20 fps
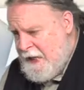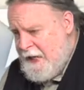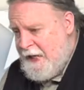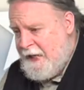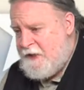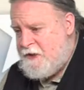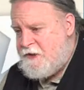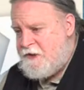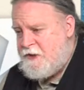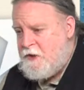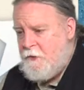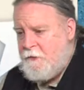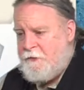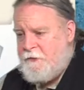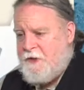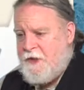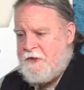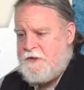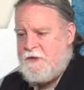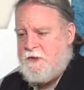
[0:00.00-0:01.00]
It is so
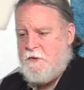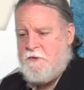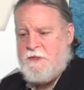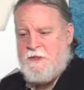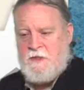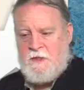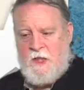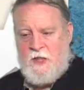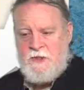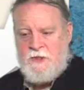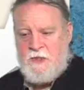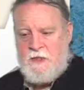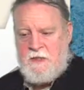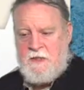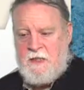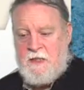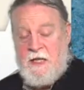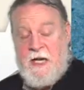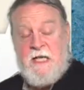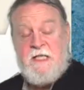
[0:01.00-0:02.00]
thick, so sludgy,
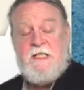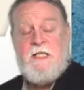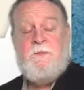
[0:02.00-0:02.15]
that it has